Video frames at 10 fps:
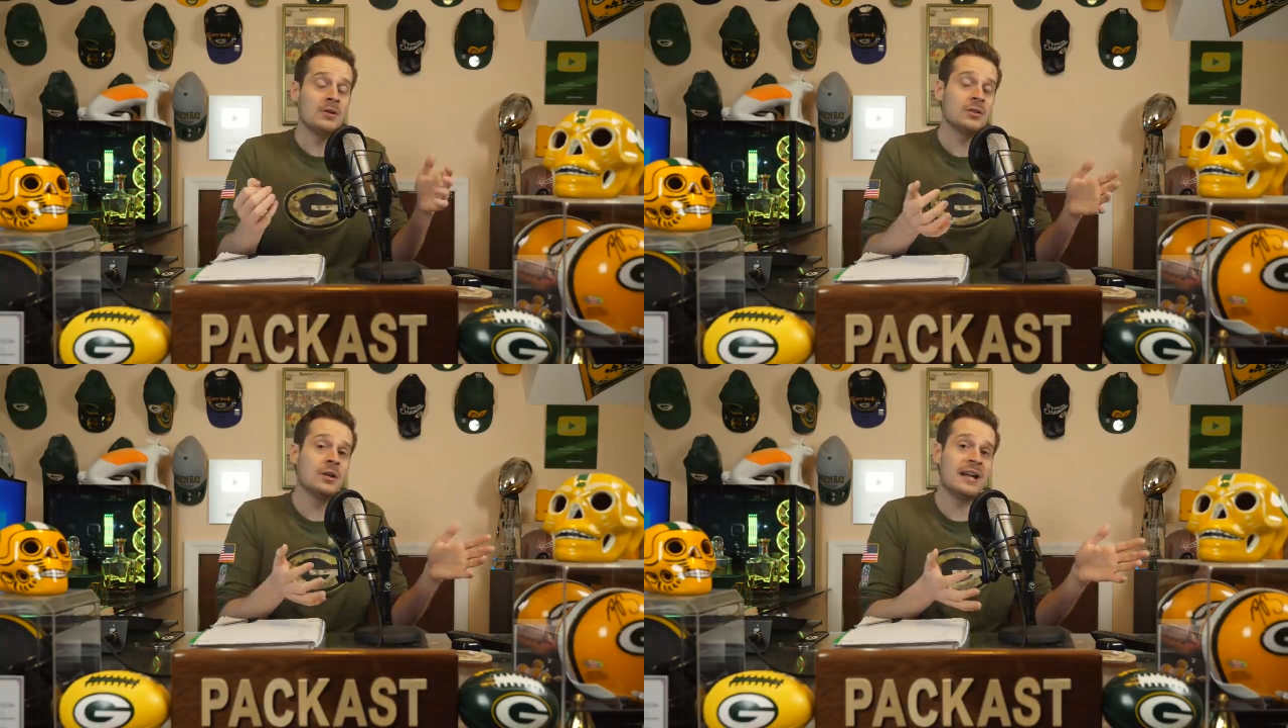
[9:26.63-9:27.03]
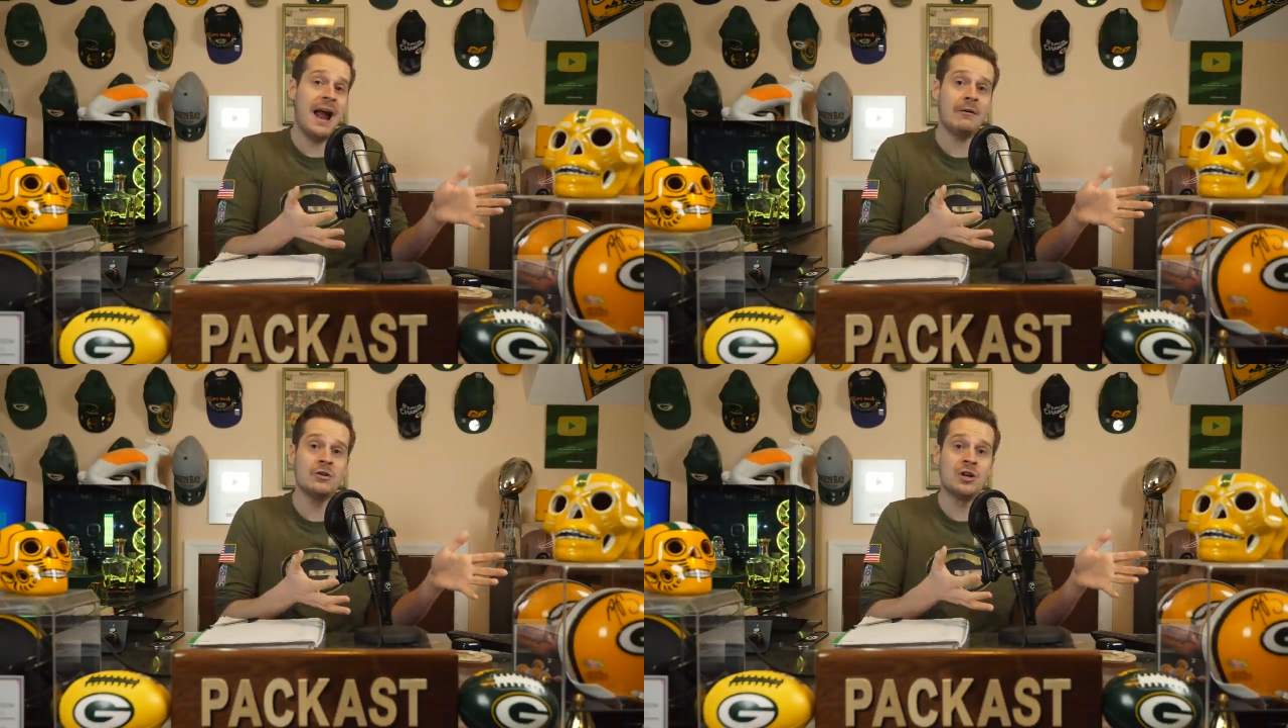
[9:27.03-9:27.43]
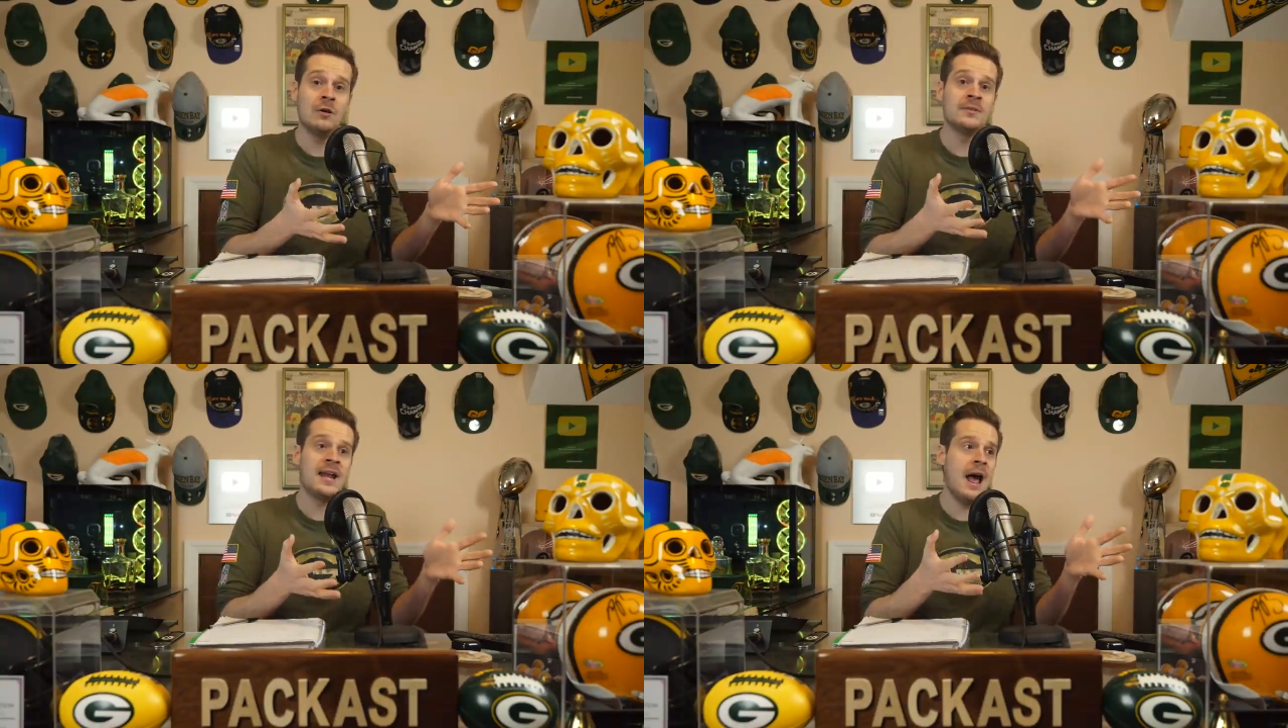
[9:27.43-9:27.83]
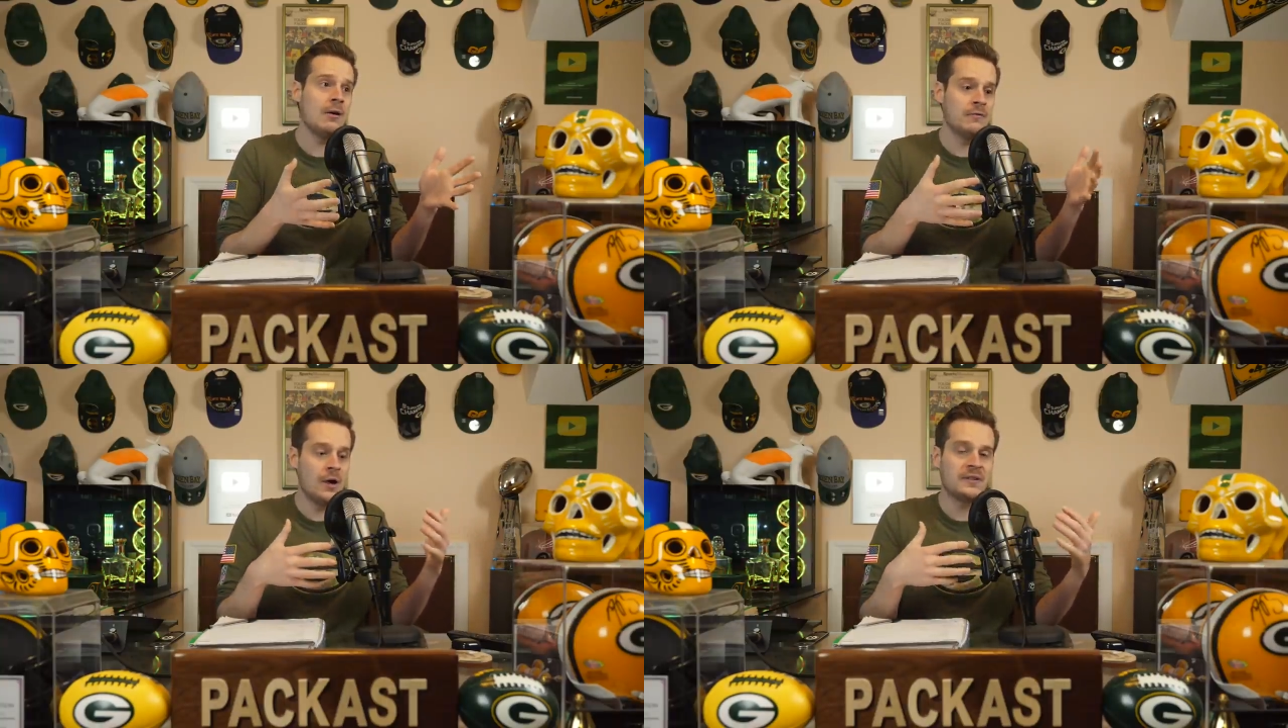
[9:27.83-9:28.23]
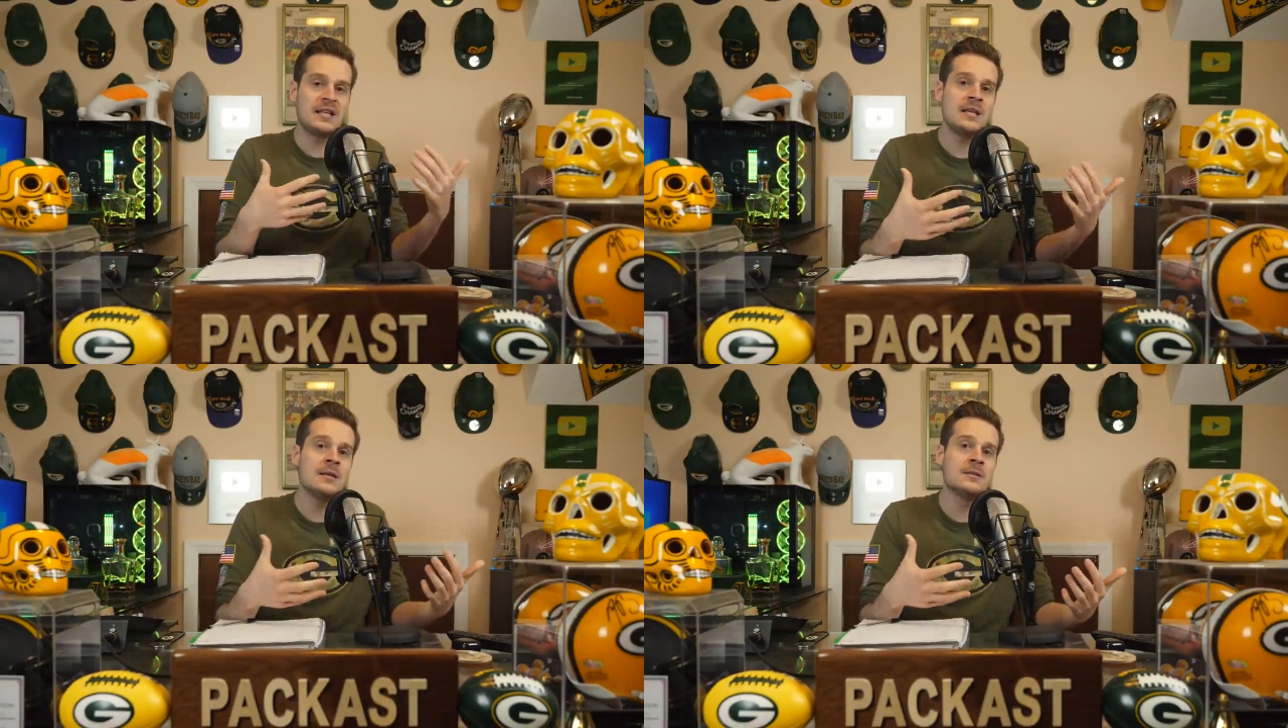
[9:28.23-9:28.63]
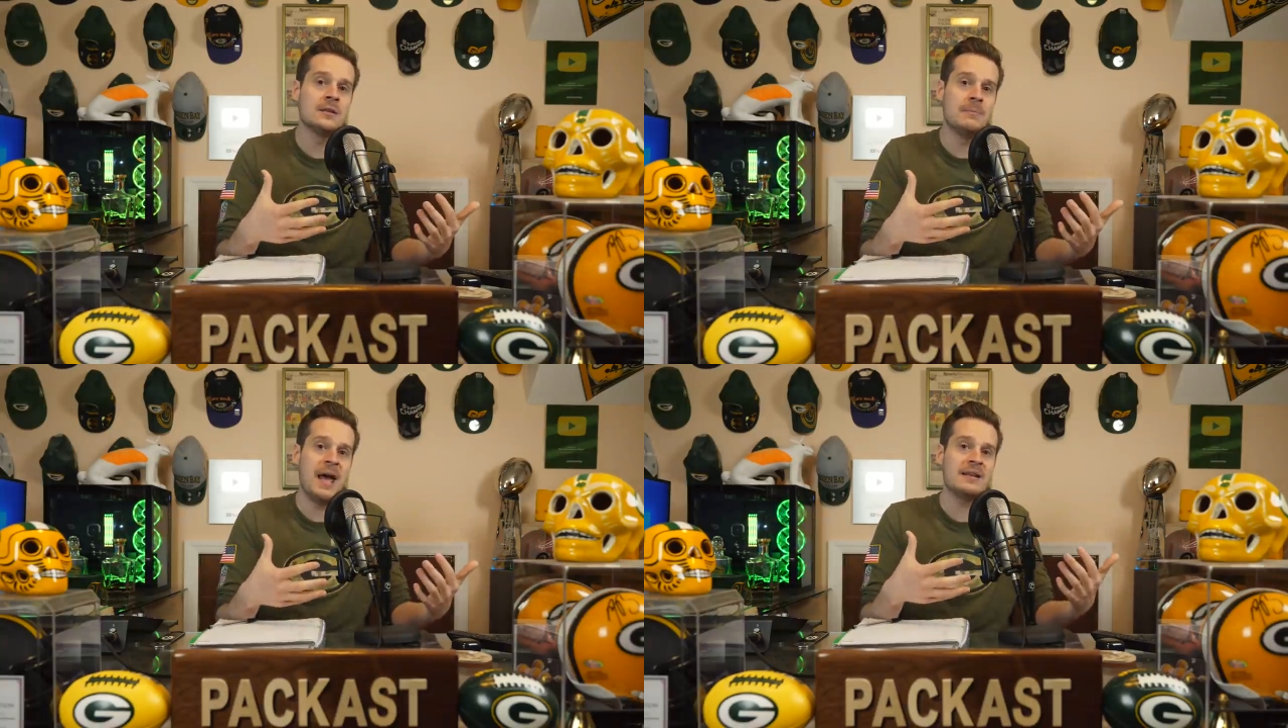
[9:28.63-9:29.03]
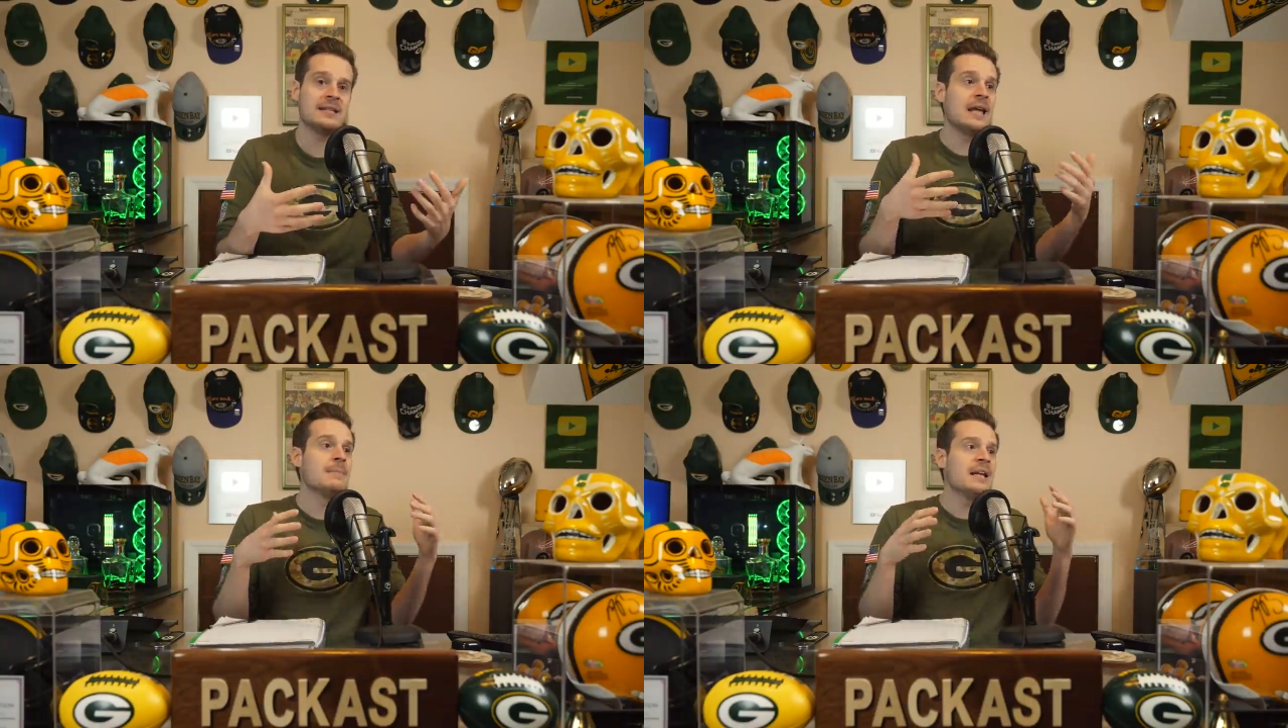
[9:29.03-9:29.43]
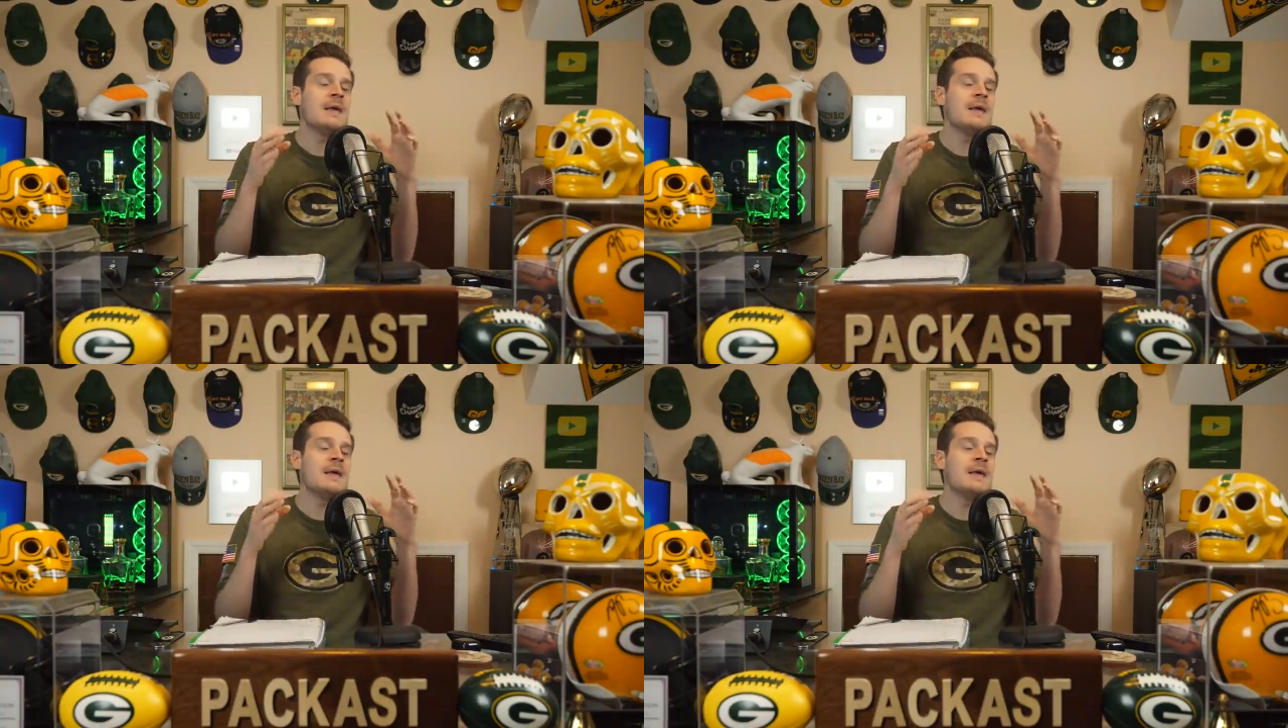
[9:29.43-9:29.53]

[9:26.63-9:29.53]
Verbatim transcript: We also look at Aaron Jones and how involved he is in the passing game.